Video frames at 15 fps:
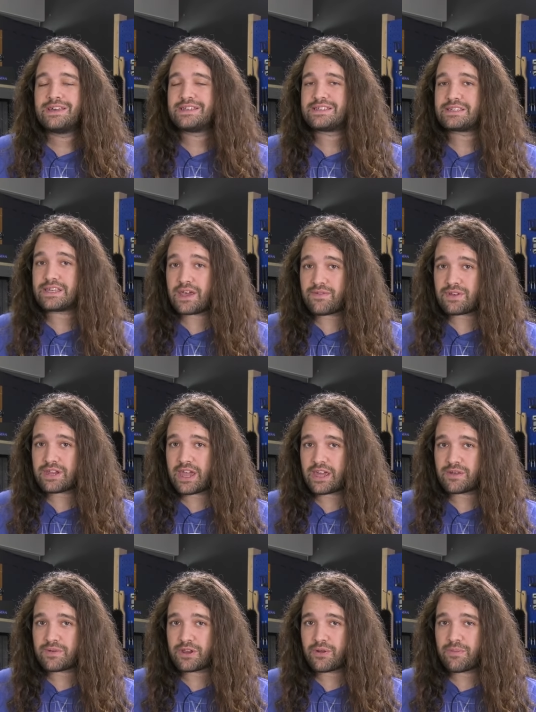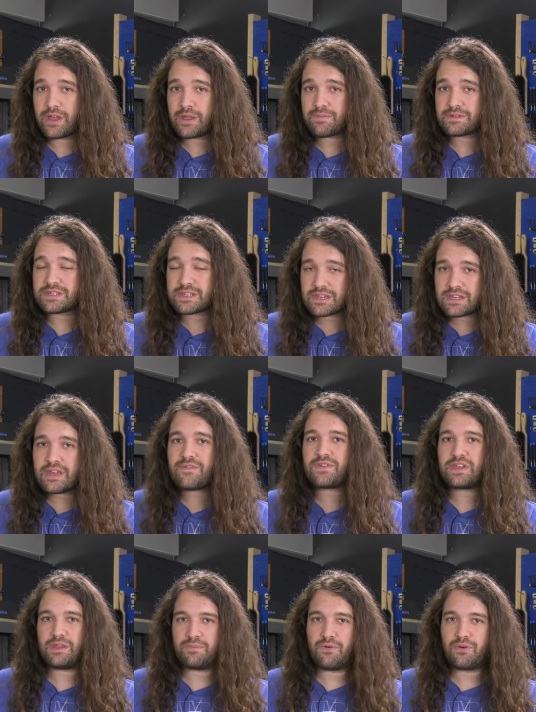7 nanometer made up a
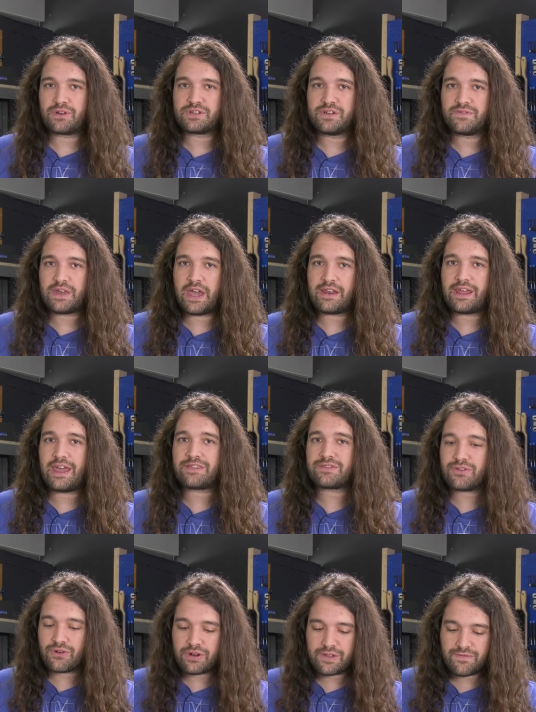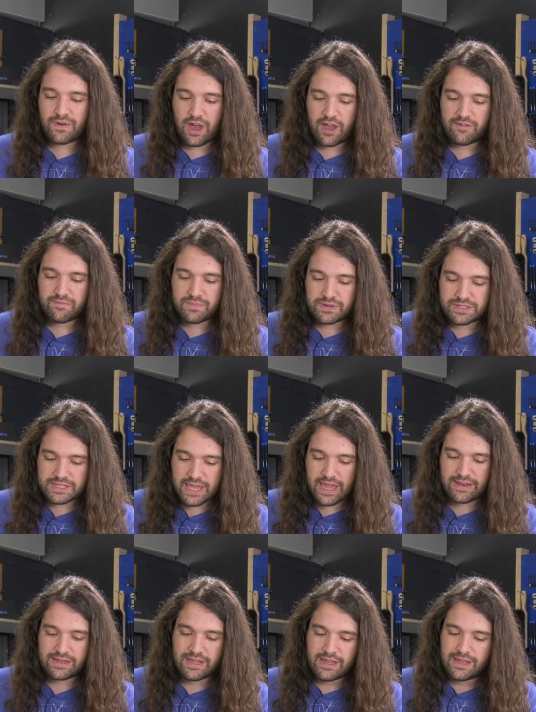significant portion of that at
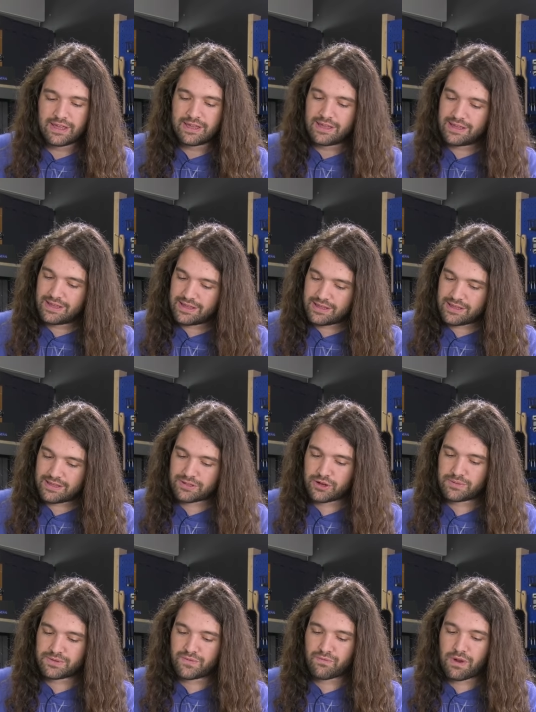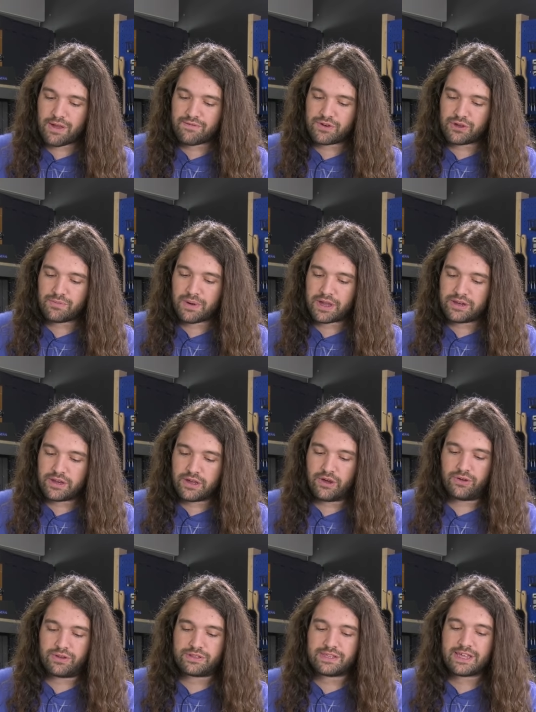35% in terms of revenue by node.